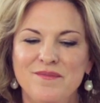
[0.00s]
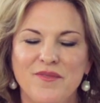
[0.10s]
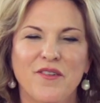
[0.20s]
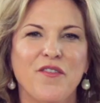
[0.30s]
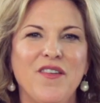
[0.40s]

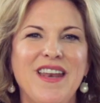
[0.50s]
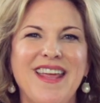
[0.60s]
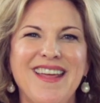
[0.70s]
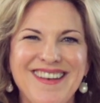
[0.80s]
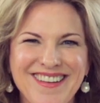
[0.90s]
fit
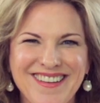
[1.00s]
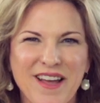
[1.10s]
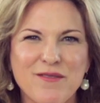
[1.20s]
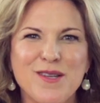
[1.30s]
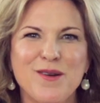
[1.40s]
in.
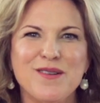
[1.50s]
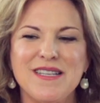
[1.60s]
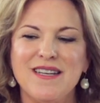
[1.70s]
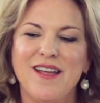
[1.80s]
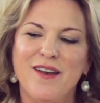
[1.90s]
I was
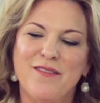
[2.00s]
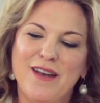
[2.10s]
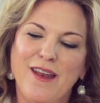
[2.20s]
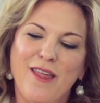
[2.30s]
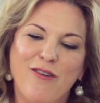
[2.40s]
always in kind
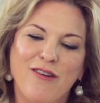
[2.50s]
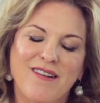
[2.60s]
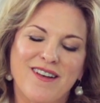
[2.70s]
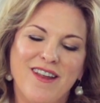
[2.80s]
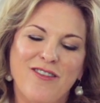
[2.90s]
of another
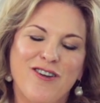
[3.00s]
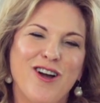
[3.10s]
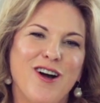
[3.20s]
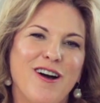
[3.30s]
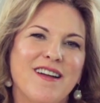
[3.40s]
another
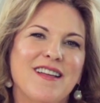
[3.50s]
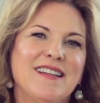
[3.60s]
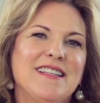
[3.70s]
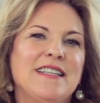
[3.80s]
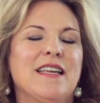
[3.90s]
cog.
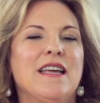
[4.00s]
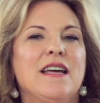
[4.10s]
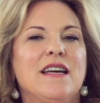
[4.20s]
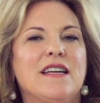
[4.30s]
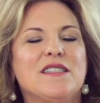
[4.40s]

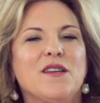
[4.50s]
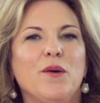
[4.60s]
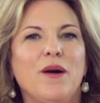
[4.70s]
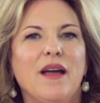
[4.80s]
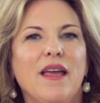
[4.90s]
So
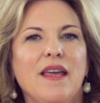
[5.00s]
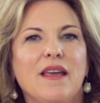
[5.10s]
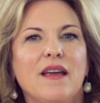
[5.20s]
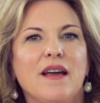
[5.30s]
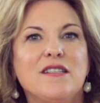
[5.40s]

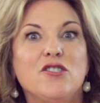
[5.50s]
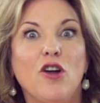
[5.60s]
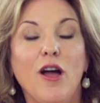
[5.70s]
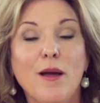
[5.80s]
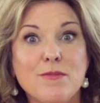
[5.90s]
I
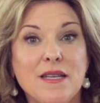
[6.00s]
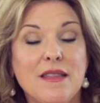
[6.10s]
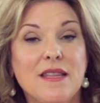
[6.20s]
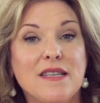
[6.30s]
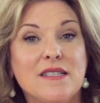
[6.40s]

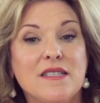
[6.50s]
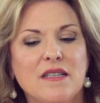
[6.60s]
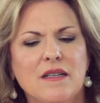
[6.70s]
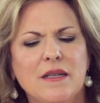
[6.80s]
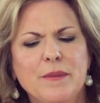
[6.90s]
adopted this
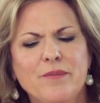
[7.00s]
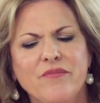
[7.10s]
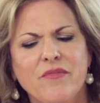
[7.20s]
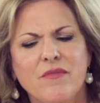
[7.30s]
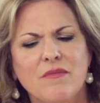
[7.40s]

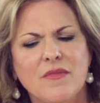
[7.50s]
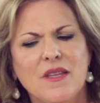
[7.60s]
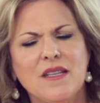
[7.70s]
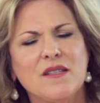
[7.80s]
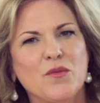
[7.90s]
um,
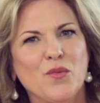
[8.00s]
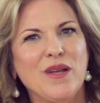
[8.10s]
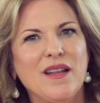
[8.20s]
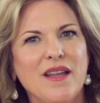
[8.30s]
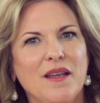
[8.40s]
this
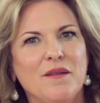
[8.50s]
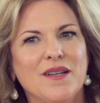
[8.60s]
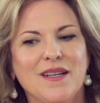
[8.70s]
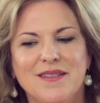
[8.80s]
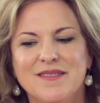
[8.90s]
really
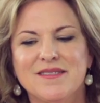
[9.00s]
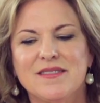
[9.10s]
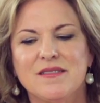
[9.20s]
uh,